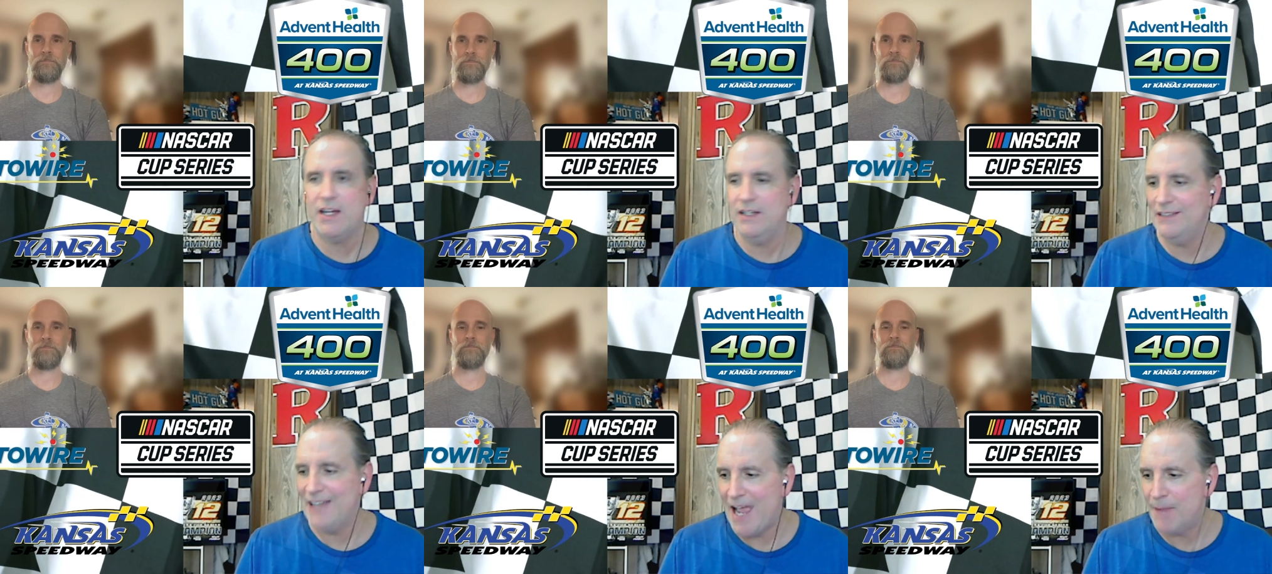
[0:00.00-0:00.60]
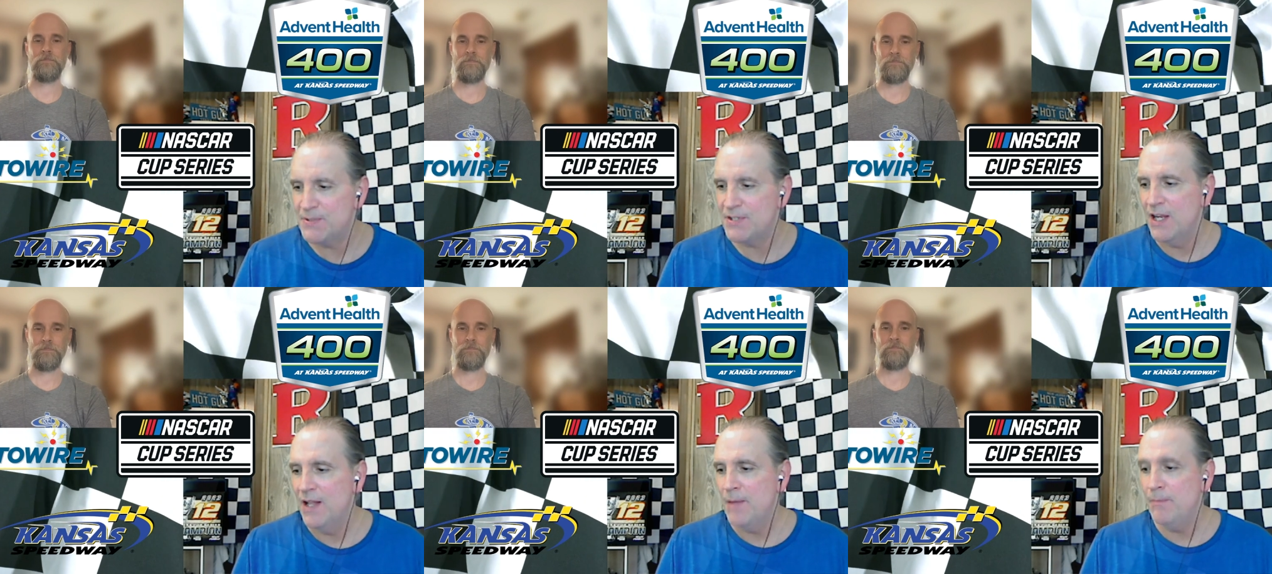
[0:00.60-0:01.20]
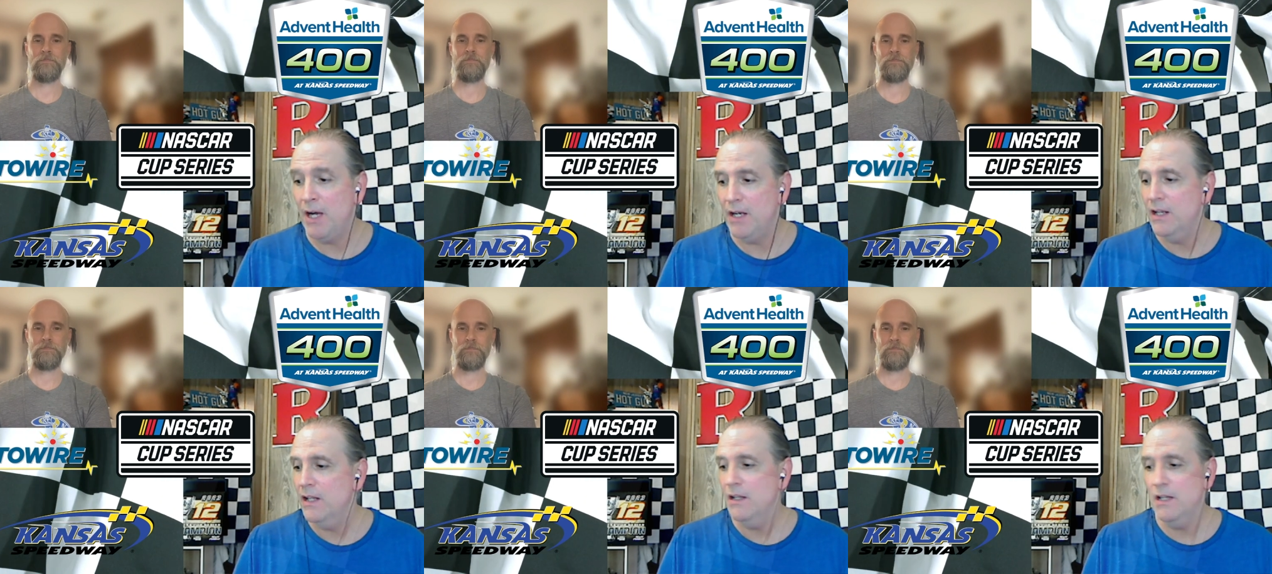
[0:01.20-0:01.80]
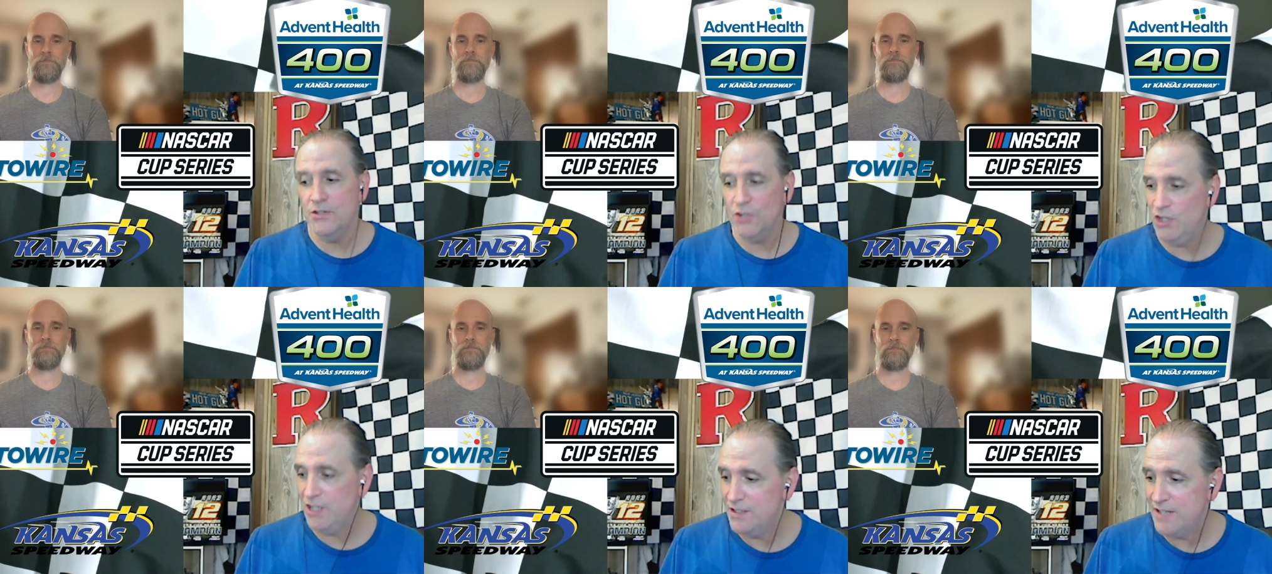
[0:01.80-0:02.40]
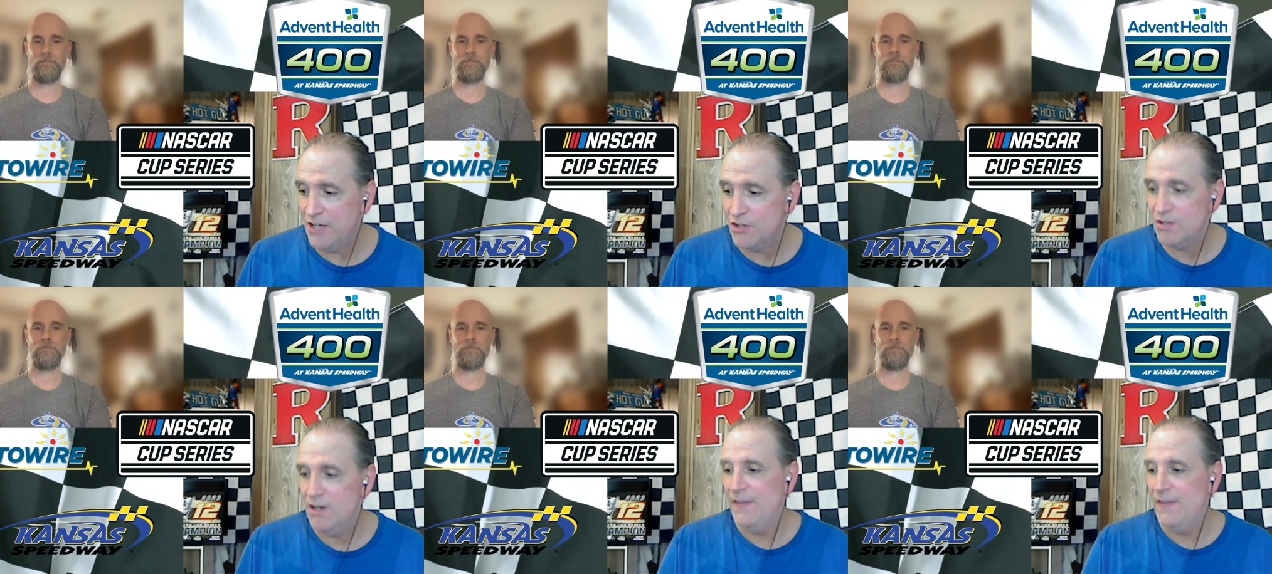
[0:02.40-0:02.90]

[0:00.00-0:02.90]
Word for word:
Speaker 1: in laps, but he's a good contender.